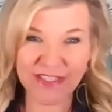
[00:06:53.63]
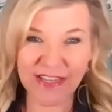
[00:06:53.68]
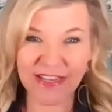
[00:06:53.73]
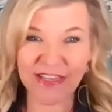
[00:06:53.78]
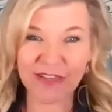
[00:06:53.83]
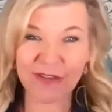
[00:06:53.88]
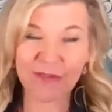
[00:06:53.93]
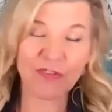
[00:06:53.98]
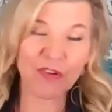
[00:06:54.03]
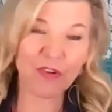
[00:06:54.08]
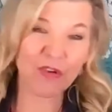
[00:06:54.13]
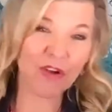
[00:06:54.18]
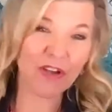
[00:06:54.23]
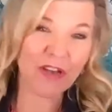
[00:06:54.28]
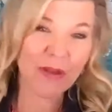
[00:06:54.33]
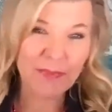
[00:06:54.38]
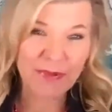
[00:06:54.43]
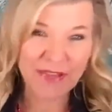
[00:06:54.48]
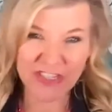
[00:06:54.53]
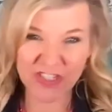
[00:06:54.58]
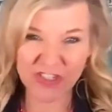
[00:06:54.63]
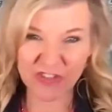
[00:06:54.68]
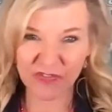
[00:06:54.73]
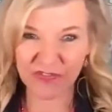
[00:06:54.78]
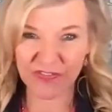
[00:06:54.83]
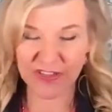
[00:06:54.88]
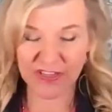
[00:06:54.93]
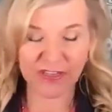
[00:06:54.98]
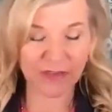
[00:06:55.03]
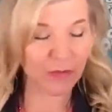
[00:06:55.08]
Like if you're going to pitch a
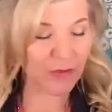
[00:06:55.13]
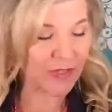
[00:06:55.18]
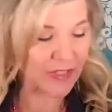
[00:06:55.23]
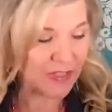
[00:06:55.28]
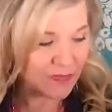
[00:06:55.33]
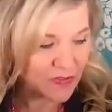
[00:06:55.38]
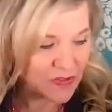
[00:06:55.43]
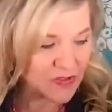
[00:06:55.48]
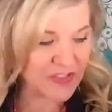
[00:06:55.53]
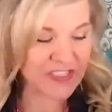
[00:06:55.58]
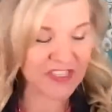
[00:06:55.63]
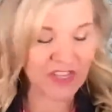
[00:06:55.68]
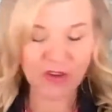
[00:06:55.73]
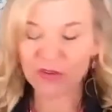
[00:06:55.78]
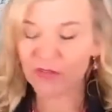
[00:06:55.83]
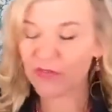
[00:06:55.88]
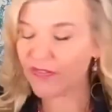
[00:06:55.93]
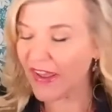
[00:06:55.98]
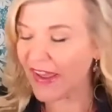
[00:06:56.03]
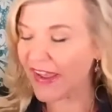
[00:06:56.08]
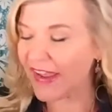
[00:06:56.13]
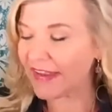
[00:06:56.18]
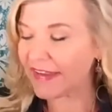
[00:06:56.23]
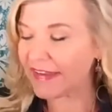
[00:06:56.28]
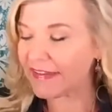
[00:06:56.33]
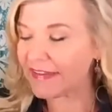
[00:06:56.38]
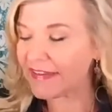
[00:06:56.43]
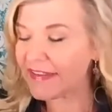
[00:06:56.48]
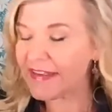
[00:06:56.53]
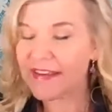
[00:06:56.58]
fit, give yourself
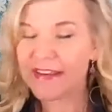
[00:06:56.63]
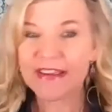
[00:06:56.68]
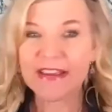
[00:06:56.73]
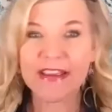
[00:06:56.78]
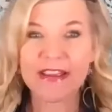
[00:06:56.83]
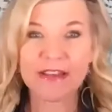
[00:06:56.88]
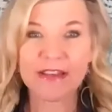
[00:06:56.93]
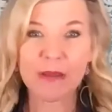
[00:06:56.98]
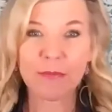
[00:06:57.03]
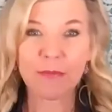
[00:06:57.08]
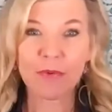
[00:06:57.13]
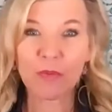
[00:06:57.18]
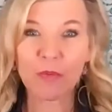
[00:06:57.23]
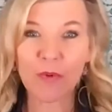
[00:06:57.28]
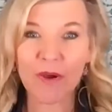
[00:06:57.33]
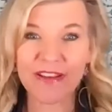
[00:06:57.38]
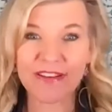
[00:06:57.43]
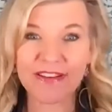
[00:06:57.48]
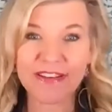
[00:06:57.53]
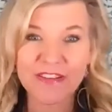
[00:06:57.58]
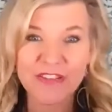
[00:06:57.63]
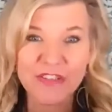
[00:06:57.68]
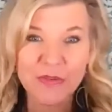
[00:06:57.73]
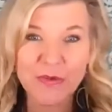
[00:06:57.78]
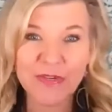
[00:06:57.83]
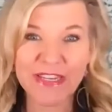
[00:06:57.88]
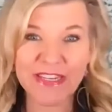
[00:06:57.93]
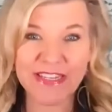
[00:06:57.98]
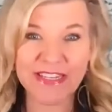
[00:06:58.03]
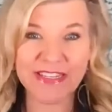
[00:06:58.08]
number one, do
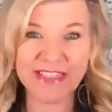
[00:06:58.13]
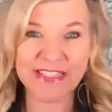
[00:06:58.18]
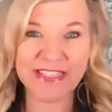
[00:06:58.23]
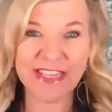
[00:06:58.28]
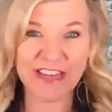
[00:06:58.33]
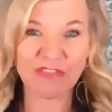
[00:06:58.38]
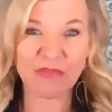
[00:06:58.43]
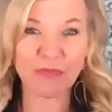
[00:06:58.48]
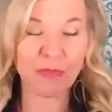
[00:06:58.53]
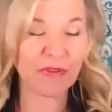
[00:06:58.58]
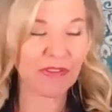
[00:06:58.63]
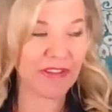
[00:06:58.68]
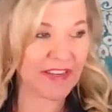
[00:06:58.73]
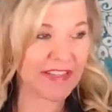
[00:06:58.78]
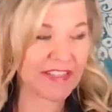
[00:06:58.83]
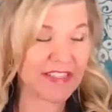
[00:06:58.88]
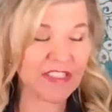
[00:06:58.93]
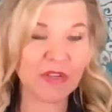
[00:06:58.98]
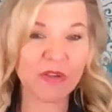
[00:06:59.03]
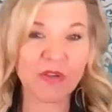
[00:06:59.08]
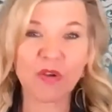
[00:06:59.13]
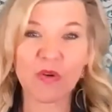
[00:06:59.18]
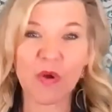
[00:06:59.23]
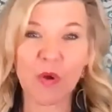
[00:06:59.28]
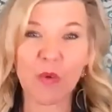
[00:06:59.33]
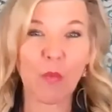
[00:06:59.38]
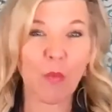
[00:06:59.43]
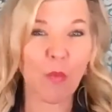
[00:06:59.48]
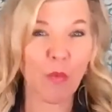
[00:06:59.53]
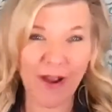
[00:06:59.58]
it in a safe place so you
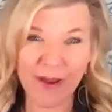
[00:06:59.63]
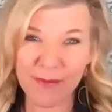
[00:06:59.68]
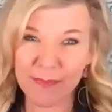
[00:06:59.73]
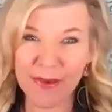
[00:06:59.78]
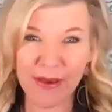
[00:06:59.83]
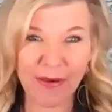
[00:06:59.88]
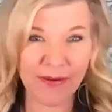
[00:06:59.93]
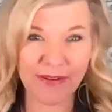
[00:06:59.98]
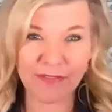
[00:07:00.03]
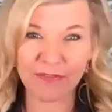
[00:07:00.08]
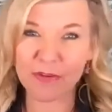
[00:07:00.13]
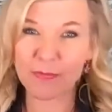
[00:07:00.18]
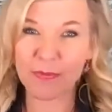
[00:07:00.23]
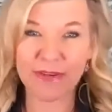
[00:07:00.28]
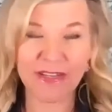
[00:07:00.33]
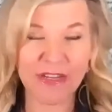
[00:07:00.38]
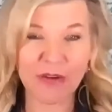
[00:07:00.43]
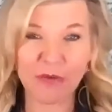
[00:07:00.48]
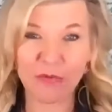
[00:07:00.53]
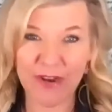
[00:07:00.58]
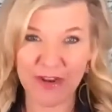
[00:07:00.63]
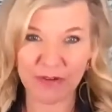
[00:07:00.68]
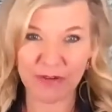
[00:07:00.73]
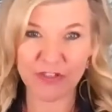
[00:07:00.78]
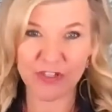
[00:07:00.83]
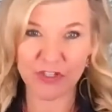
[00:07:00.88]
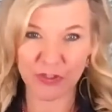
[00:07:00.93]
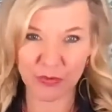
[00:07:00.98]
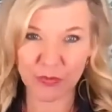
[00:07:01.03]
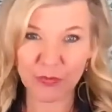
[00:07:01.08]
don't wipe out everybody around
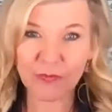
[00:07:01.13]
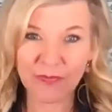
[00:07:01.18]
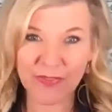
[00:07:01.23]
you.